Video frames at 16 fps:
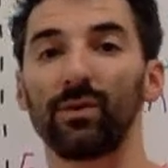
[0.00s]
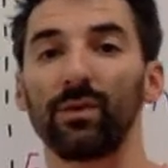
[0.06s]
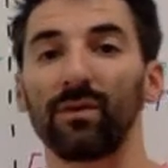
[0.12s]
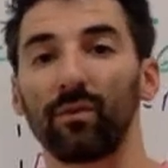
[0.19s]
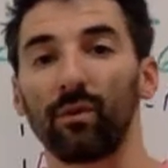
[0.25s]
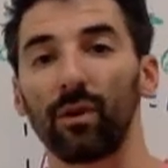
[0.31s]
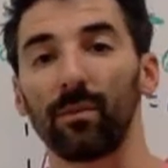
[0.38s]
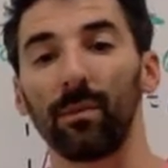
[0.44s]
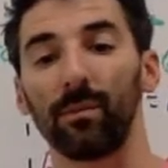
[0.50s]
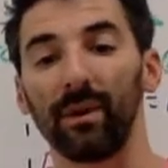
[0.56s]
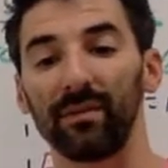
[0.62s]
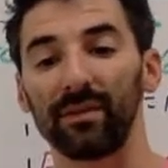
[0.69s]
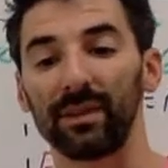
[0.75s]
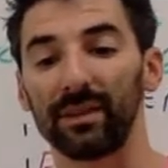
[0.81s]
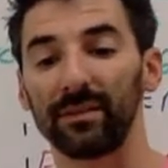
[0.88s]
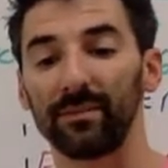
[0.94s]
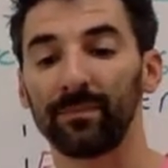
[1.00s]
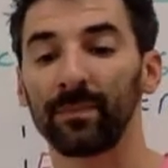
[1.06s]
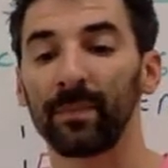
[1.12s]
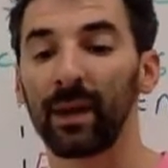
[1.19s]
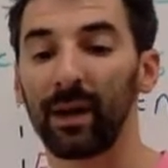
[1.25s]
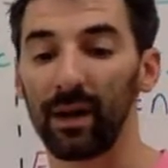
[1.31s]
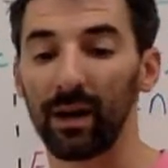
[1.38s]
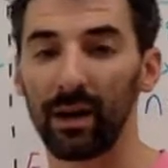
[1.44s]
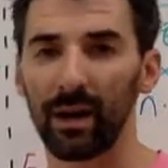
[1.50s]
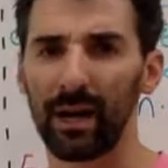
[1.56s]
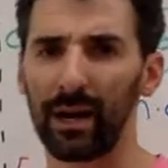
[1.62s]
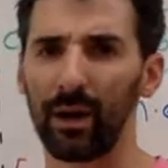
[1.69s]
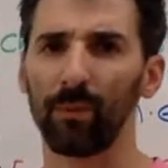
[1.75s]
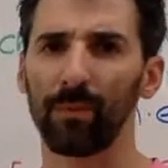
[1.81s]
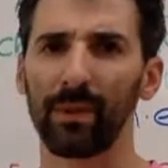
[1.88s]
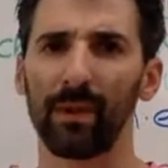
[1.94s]
uniform above it. I
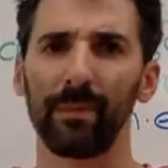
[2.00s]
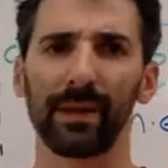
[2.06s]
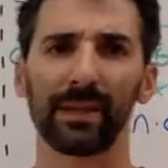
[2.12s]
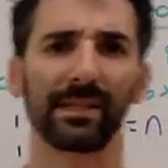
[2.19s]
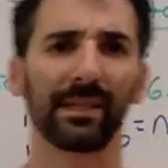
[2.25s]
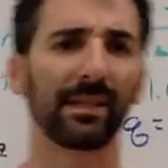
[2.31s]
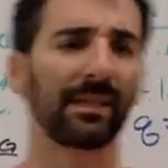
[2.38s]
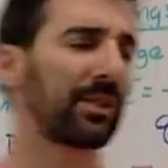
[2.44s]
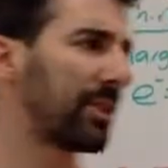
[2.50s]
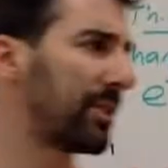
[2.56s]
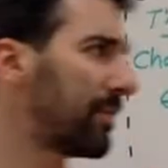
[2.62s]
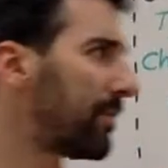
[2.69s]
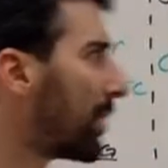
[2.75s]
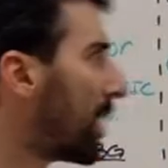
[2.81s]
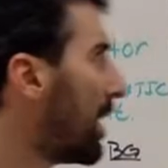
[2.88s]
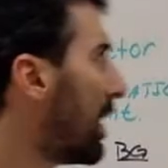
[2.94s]
hope that makes sense to you.